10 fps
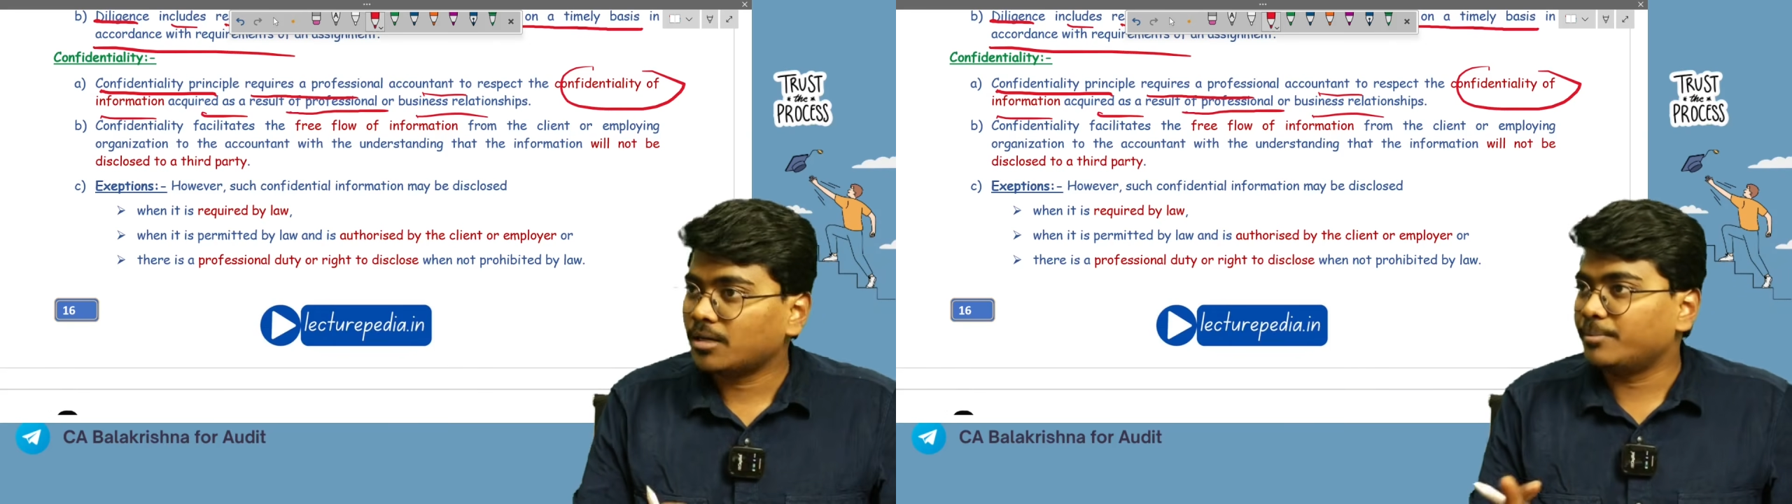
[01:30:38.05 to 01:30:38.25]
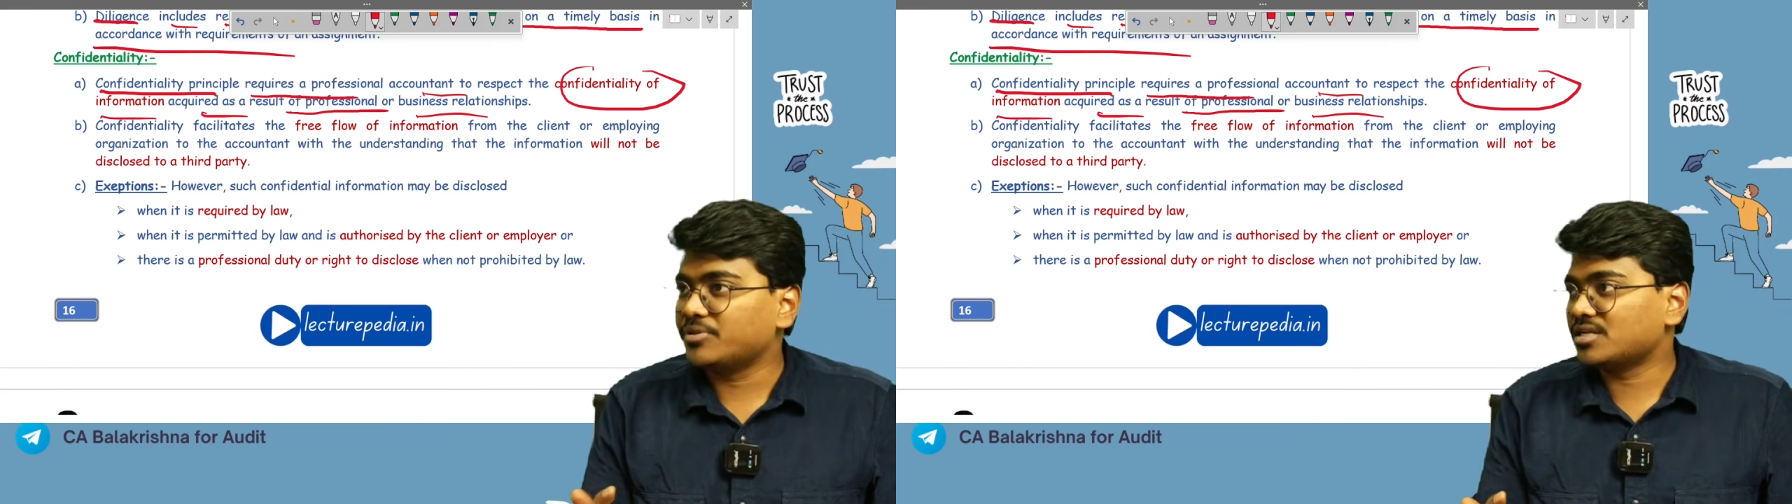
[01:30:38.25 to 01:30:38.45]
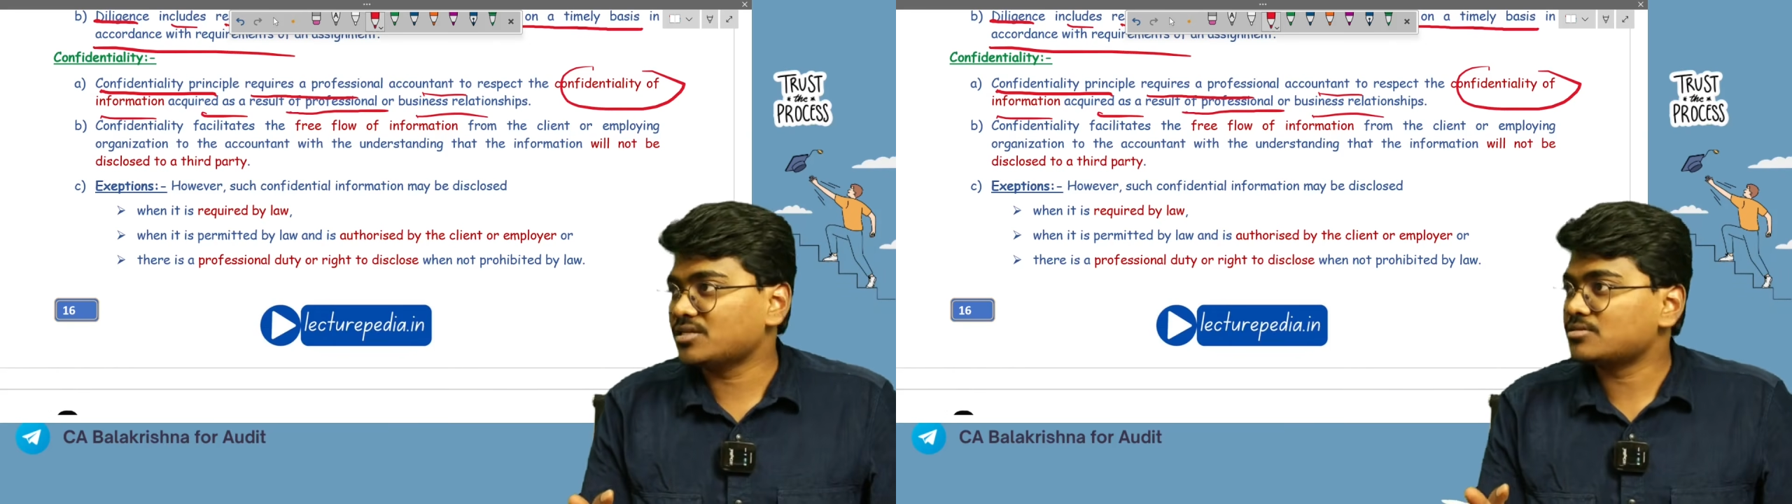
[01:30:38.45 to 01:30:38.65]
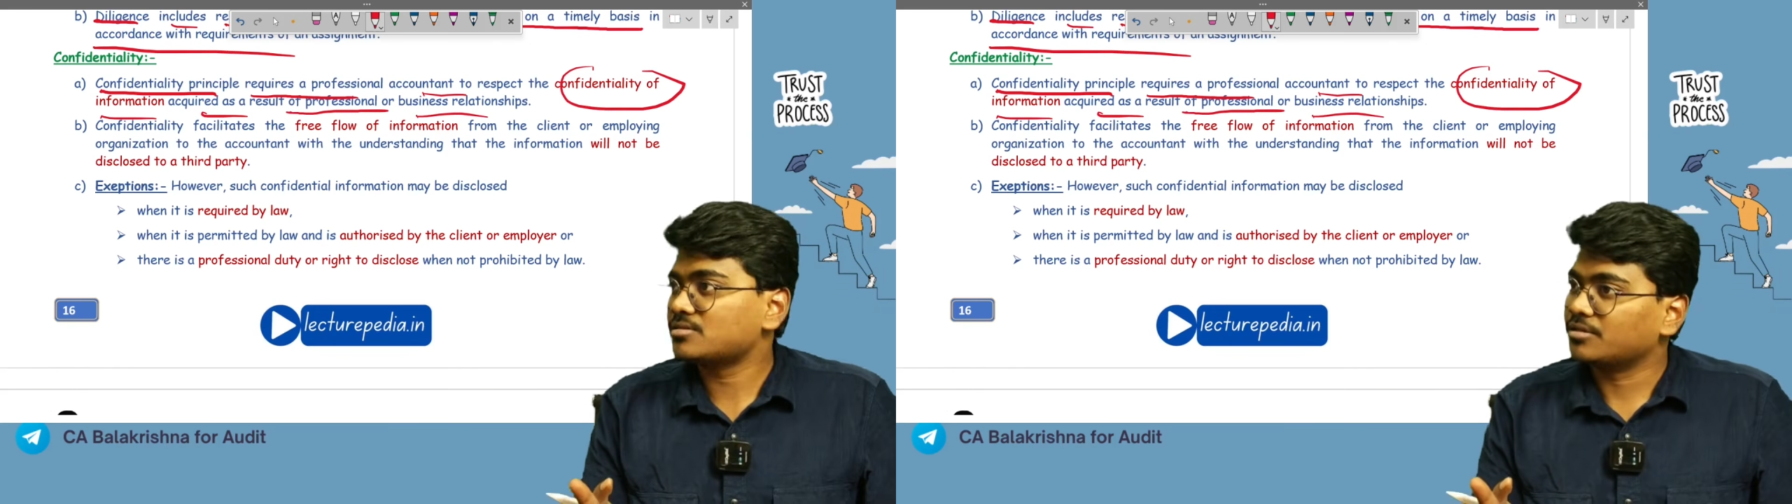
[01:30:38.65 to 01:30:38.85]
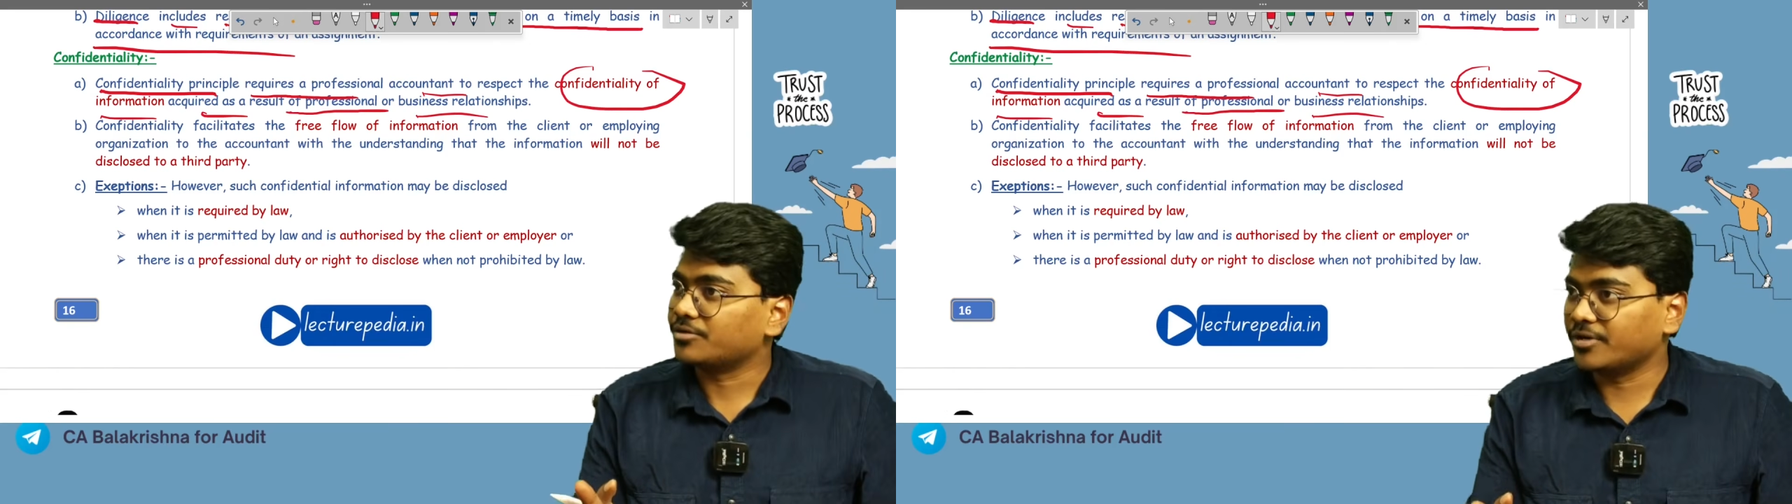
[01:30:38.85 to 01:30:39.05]
business
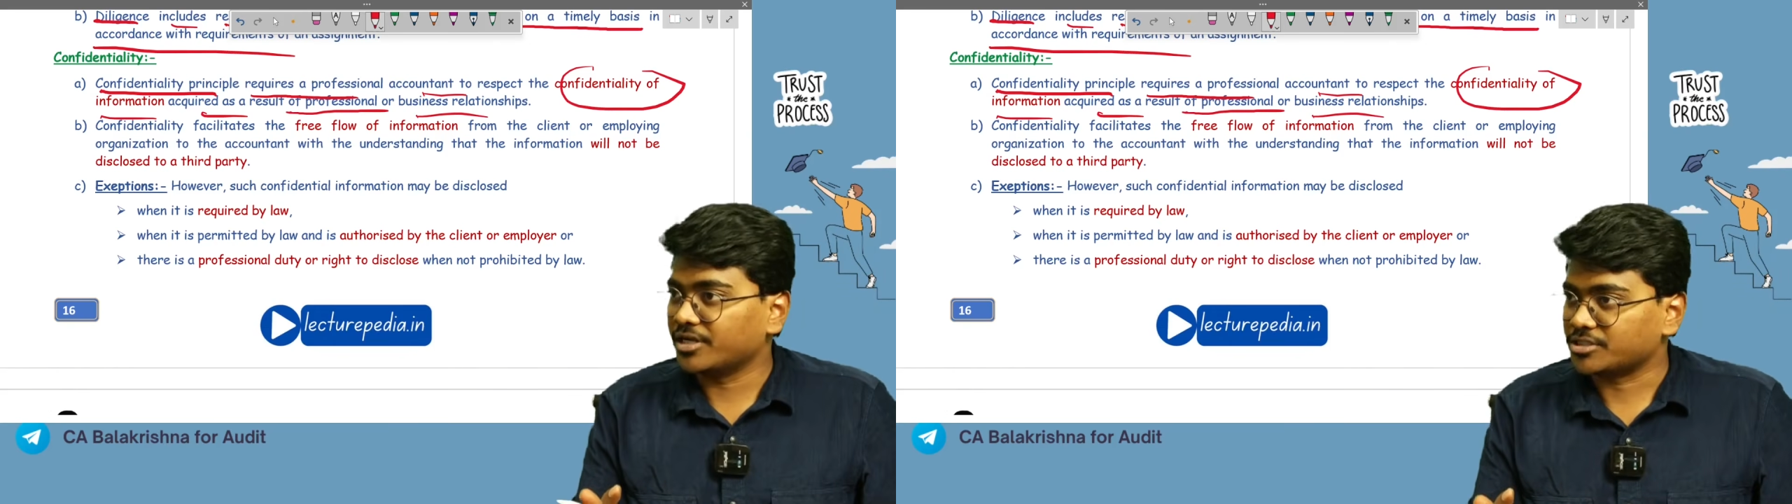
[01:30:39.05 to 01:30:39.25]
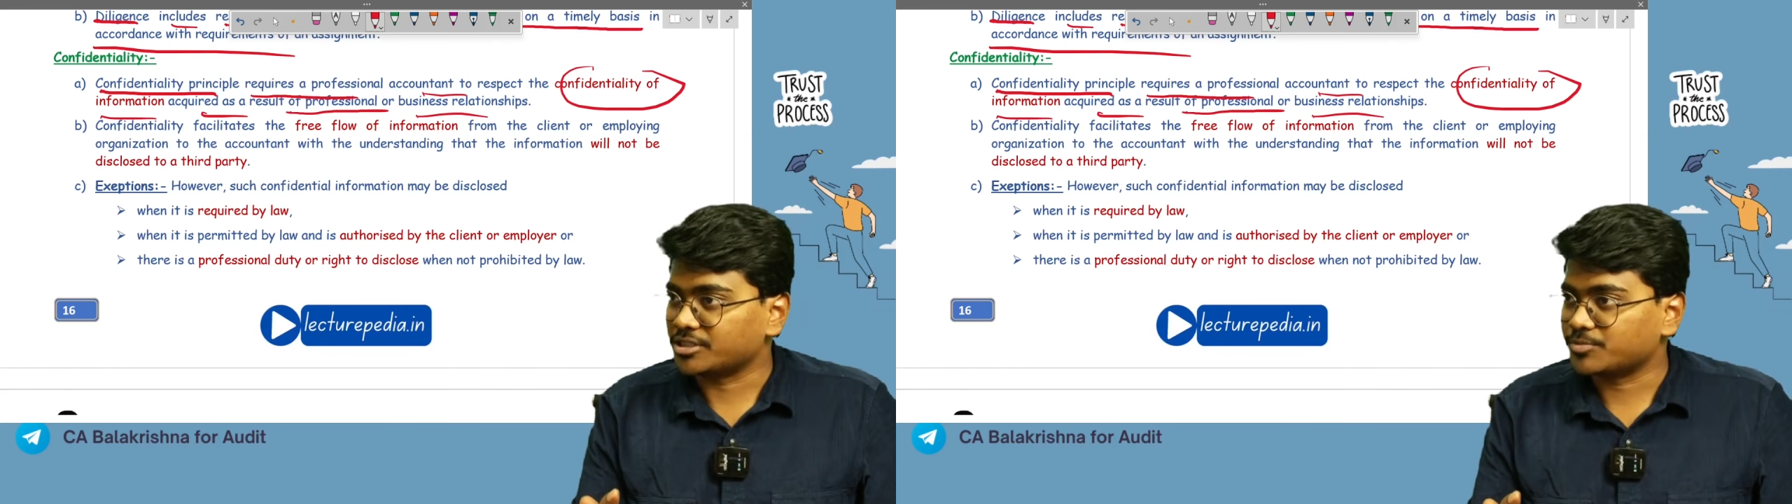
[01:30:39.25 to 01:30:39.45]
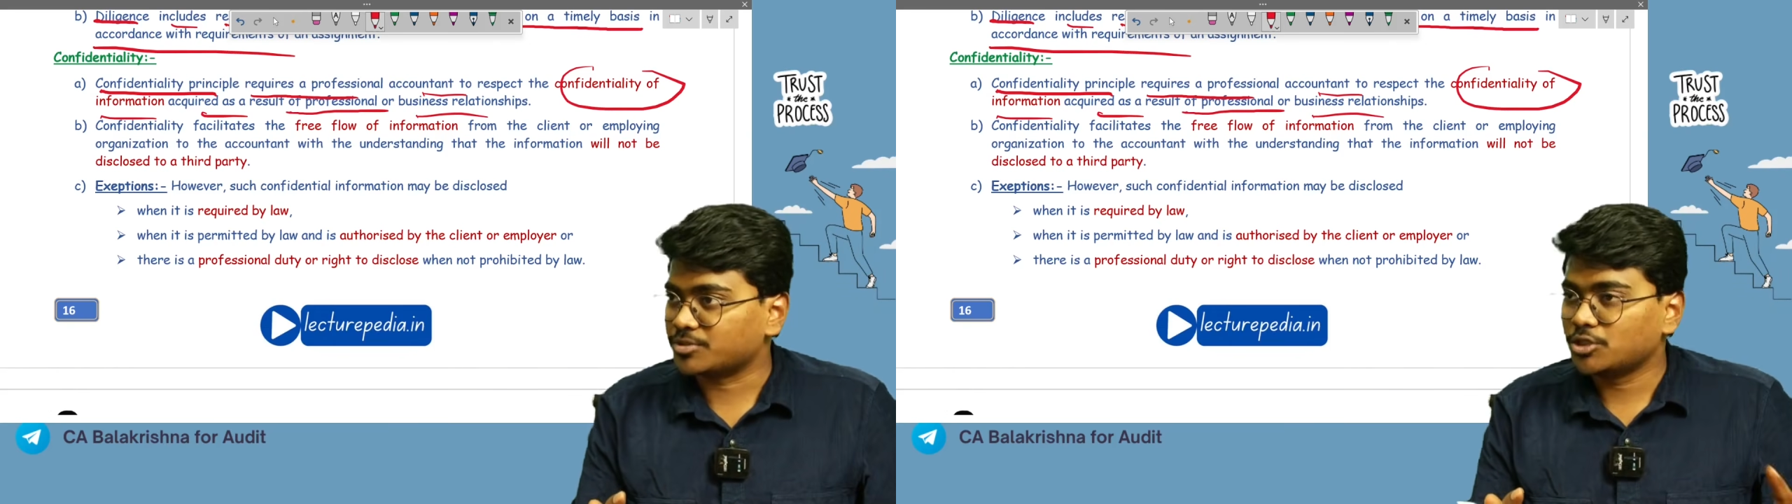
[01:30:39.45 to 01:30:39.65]
relationships.